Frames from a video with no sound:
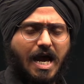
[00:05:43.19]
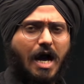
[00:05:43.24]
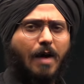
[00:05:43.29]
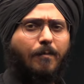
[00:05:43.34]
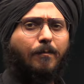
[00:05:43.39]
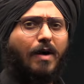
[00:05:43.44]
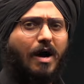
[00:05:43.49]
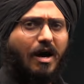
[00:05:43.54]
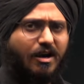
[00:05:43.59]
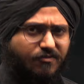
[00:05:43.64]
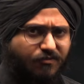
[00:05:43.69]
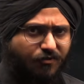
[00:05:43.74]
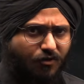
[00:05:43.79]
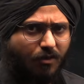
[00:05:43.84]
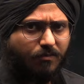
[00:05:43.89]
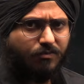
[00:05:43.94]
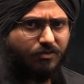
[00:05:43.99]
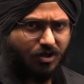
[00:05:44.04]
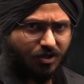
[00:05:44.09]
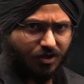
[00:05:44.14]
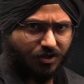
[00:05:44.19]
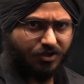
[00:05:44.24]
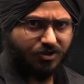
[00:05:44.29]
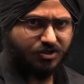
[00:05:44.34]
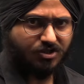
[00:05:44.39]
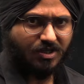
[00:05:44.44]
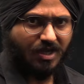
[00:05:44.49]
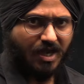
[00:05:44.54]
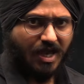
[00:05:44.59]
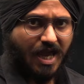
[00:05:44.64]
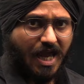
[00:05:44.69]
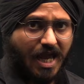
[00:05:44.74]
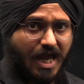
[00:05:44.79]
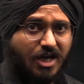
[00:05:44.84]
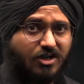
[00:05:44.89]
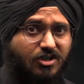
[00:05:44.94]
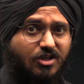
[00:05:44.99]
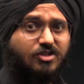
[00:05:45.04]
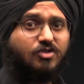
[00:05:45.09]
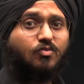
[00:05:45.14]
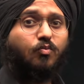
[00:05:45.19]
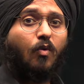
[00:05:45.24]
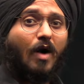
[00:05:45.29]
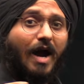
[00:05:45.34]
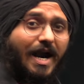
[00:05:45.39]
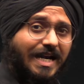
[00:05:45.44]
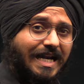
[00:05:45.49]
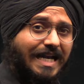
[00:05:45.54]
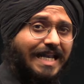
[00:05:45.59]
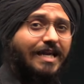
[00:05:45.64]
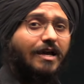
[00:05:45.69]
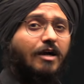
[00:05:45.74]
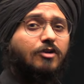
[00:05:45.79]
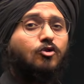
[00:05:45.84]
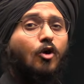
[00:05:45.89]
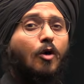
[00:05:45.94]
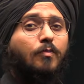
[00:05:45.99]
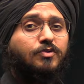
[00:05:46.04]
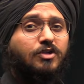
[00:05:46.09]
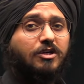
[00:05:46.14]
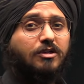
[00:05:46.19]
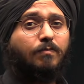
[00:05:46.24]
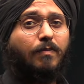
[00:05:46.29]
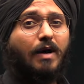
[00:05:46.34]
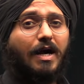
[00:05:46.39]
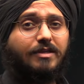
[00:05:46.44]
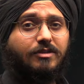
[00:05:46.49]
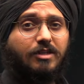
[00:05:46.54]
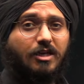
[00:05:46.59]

Apart from this, it is widely adopted by